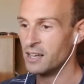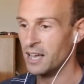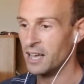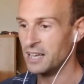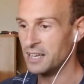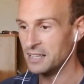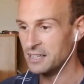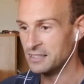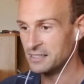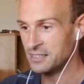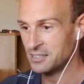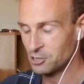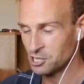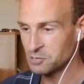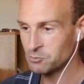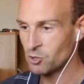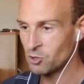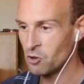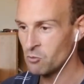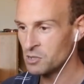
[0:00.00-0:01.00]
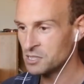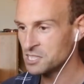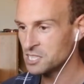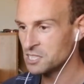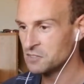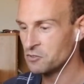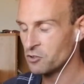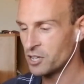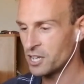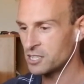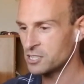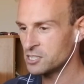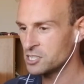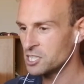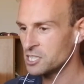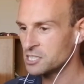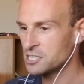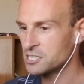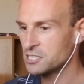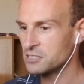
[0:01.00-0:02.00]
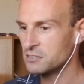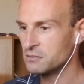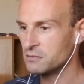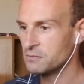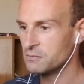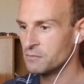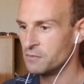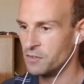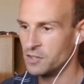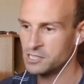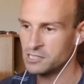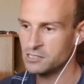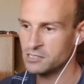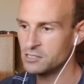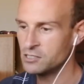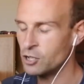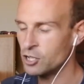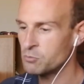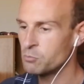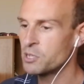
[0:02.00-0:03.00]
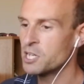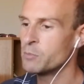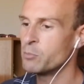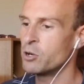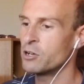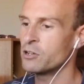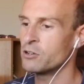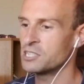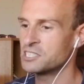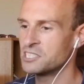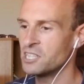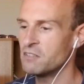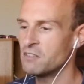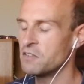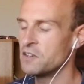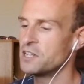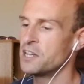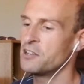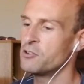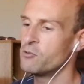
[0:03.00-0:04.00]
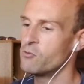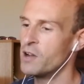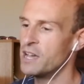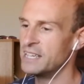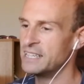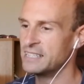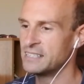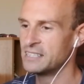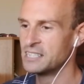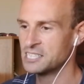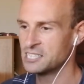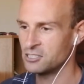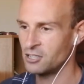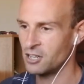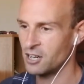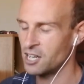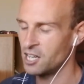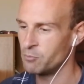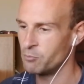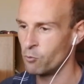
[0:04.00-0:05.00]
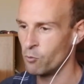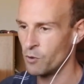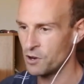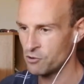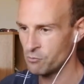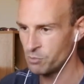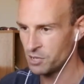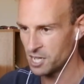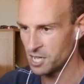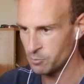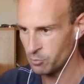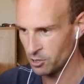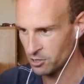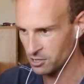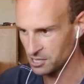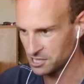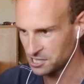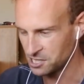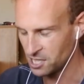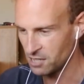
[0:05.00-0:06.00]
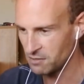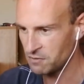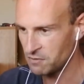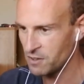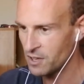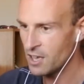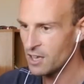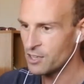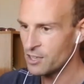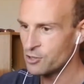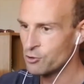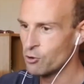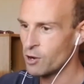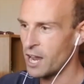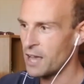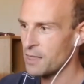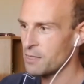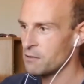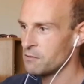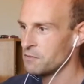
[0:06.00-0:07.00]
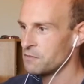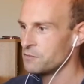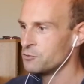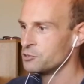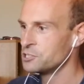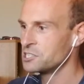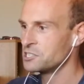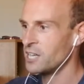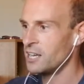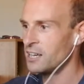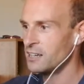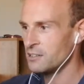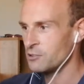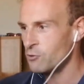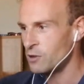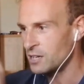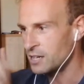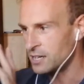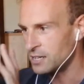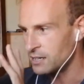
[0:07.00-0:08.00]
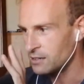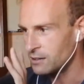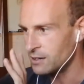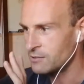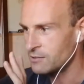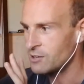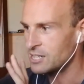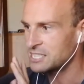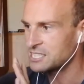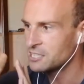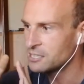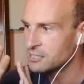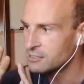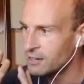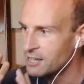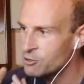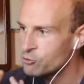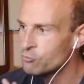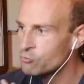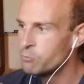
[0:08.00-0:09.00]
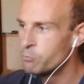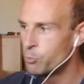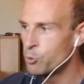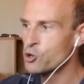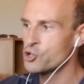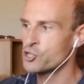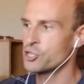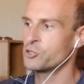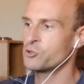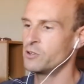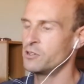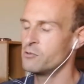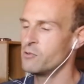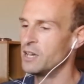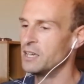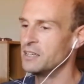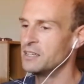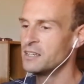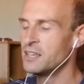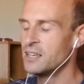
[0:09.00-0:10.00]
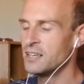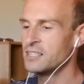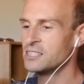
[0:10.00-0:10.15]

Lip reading: And in those moments, if you can just first not beat up on yourself in any way, it does not help. When you beat up on yourself, you are still trying to push the train away.